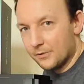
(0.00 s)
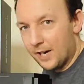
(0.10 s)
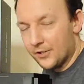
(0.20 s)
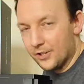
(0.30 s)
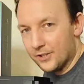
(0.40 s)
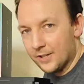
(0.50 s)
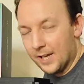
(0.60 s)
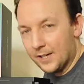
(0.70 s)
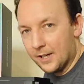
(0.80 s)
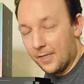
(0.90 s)
crashes,
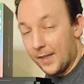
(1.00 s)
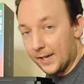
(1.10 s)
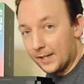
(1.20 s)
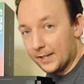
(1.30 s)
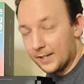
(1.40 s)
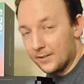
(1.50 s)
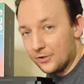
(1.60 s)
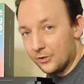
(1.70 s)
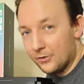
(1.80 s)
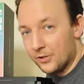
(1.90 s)
and I think it's
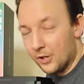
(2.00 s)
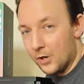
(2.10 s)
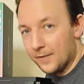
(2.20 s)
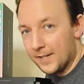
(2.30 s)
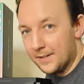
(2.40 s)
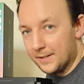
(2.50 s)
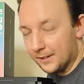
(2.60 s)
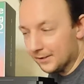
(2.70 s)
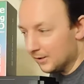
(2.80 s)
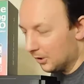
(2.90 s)
due to
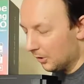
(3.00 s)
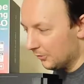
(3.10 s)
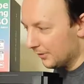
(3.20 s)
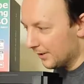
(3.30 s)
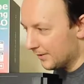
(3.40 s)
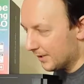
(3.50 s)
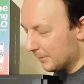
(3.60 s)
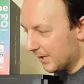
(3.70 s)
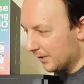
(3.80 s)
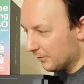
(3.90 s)
overheating on the
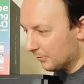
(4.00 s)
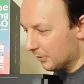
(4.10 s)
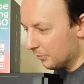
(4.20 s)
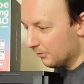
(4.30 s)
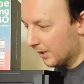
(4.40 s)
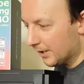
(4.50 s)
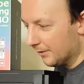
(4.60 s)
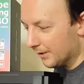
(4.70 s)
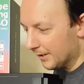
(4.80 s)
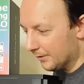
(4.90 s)
CPU cooler I currently